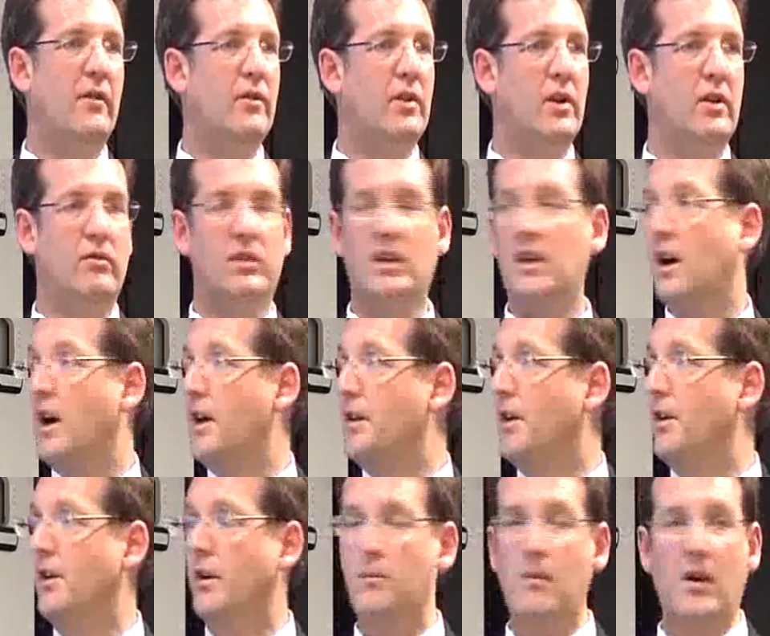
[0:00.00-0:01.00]
and then I
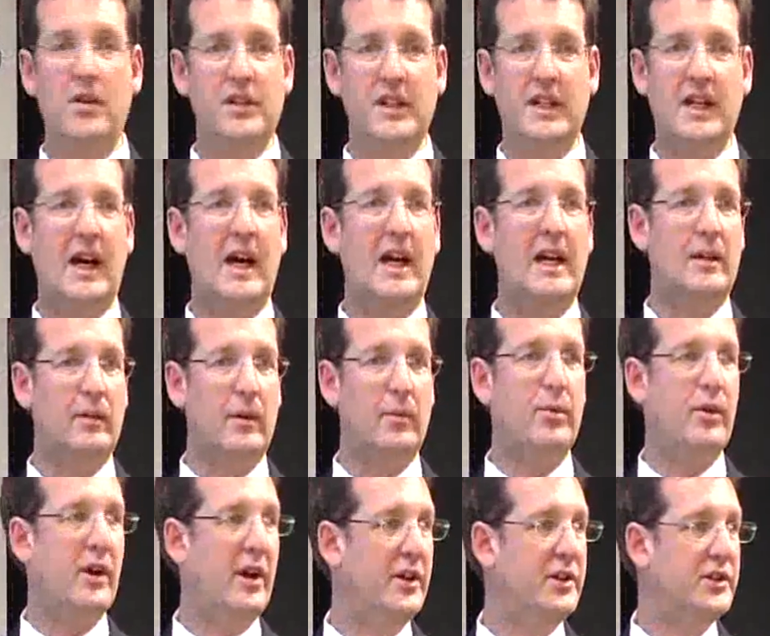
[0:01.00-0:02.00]
relied on a Monte
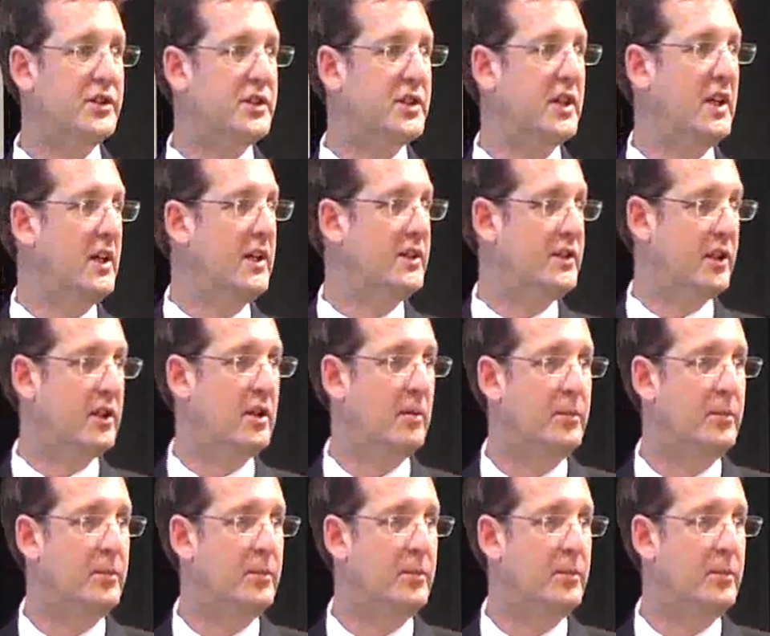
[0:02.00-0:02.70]
Carlo approach